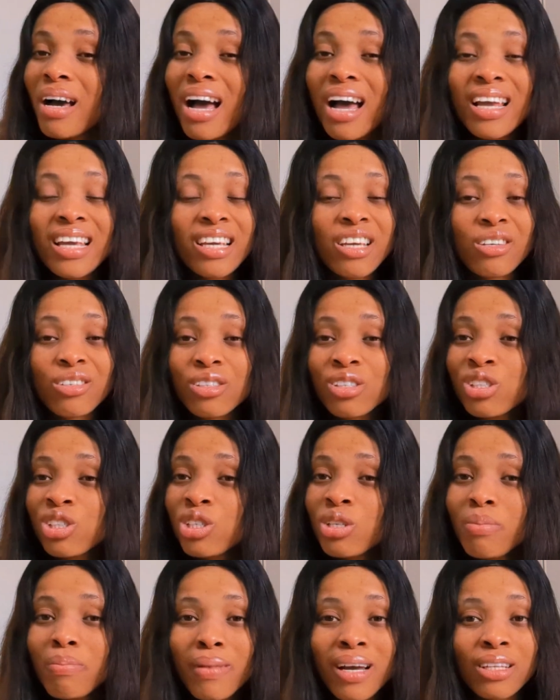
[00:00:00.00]
he or
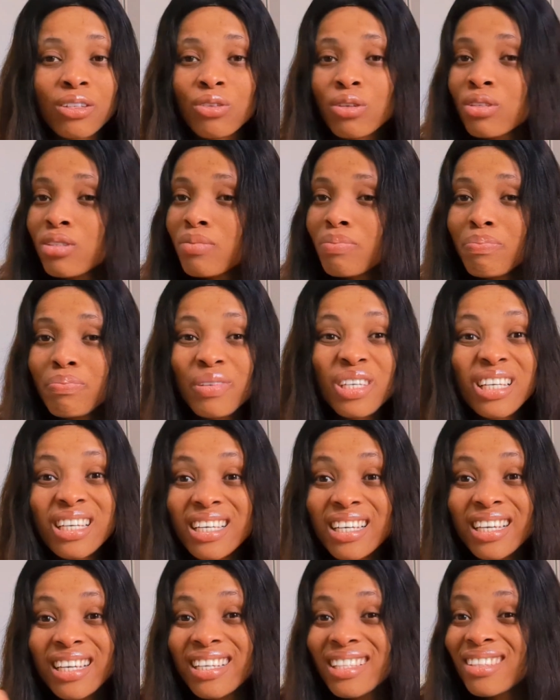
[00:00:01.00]
she might not
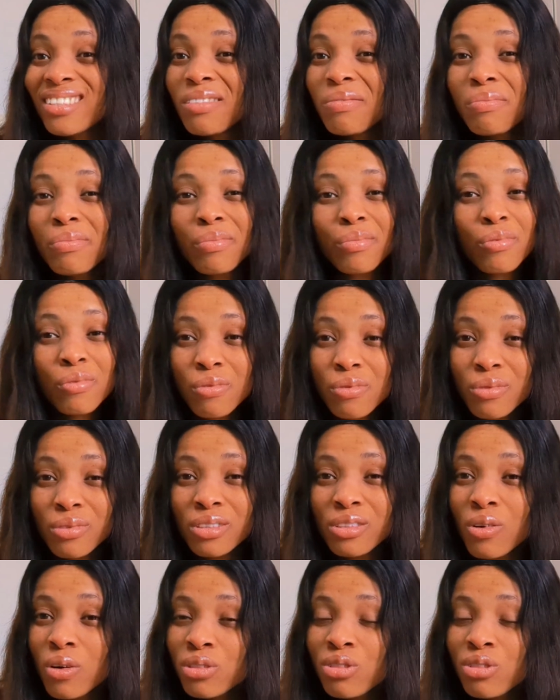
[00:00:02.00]
be in the mood